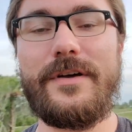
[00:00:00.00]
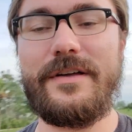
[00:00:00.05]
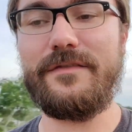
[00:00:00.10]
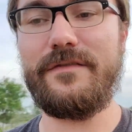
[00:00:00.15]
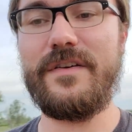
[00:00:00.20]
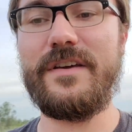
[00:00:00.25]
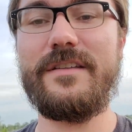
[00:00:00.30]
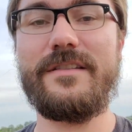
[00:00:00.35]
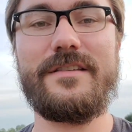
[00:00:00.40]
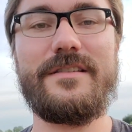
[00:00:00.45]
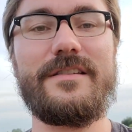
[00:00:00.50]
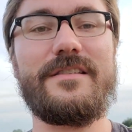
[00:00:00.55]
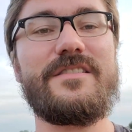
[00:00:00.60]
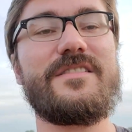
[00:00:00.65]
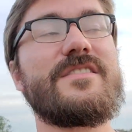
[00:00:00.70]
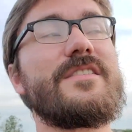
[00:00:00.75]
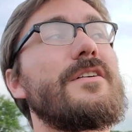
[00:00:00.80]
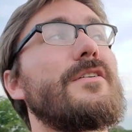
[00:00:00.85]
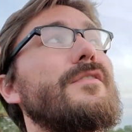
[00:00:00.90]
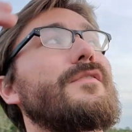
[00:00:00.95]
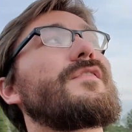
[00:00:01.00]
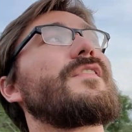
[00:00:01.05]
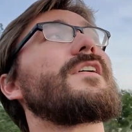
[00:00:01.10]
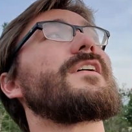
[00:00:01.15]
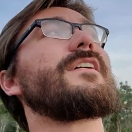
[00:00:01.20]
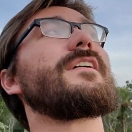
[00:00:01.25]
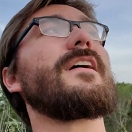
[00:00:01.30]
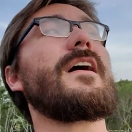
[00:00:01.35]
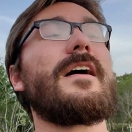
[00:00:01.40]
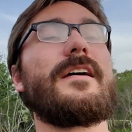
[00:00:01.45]
and Venus is still
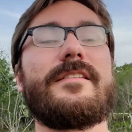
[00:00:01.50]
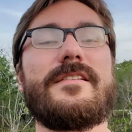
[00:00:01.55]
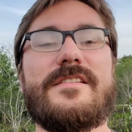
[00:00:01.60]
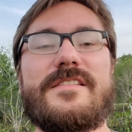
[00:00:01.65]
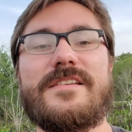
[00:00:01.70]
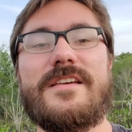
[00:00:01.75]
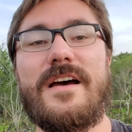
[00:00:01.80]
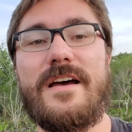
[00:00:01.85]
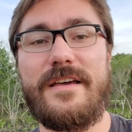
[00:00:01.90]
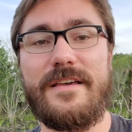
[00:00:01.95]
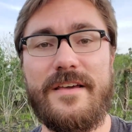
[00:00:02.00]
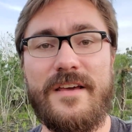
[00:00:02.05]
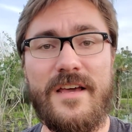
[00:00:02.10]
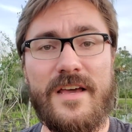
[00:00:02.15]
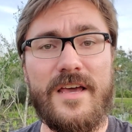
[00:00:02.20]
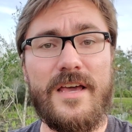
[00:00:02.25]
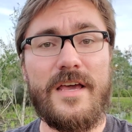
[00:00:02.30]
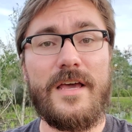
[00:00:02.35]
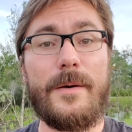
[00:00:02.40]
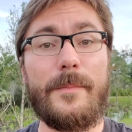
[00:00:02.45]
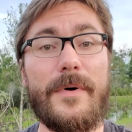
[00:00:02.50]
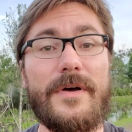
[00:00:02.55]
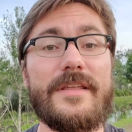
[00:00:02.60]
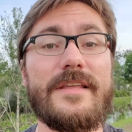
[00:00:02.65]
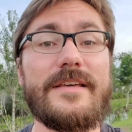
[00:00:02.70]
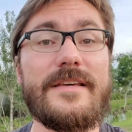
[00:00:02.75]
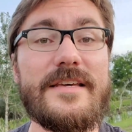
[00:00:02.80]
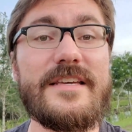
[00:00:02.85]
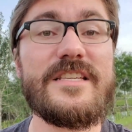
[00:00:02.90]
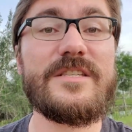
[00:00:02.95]
very high in the sky, but
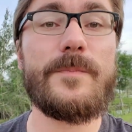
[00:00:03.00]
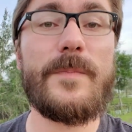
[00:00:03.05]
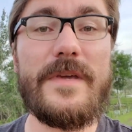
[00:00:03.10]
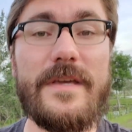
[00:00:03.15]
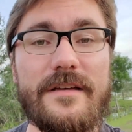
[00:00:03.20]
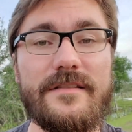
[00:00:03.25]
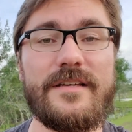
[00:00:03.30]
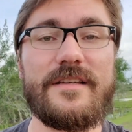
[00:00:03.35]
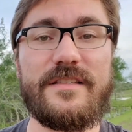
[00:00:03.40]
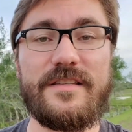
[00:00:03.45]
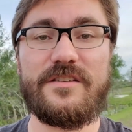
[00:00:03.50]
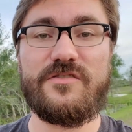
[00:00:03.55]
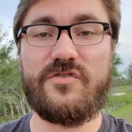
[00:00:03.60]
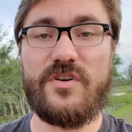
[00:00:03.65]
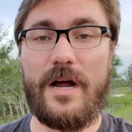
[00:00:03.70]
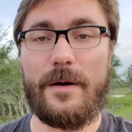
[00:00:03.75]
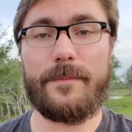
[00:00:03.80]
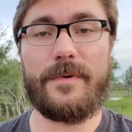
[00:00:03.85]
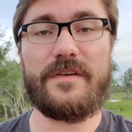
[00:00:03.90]
it is beginning to drop.